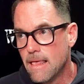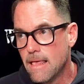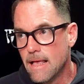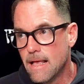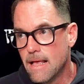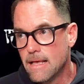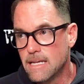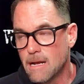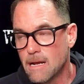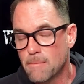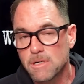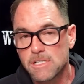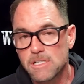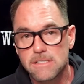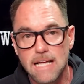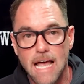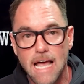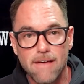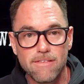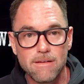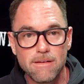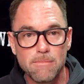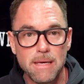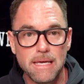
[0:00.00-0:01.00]
number
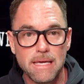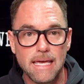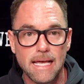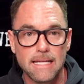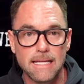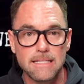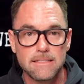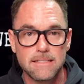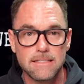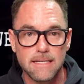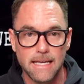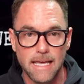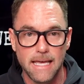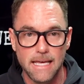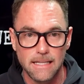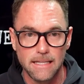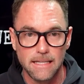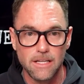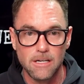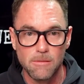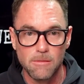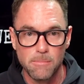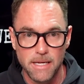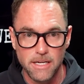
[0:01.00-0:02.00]
7 begins to get a
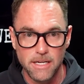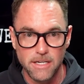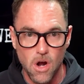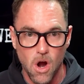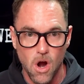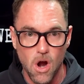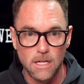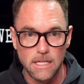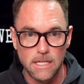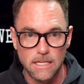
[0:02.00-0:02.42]
little bit gnarly